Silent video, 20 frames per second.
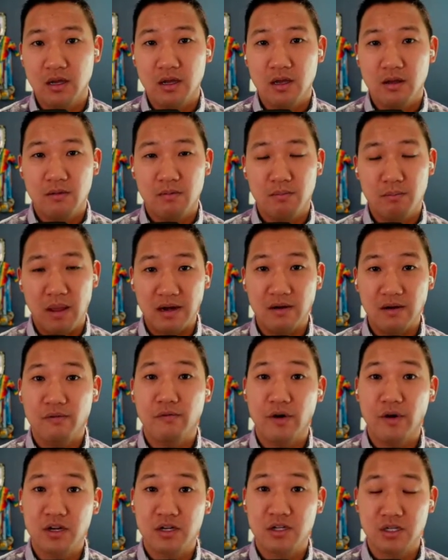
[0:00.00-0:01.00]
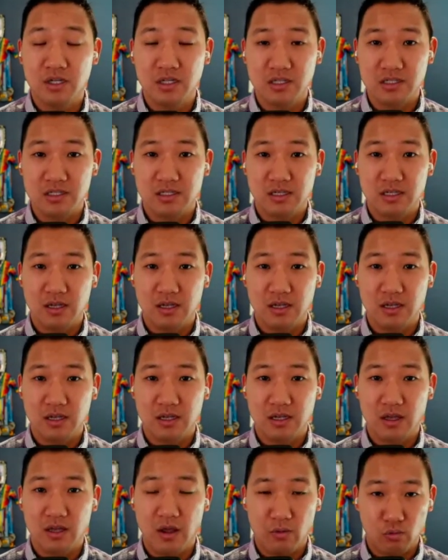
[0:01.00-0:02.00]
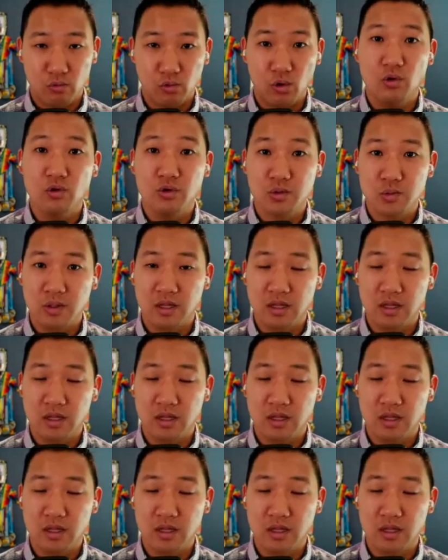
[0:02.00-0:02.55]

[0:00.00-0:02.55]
main functions and roles within the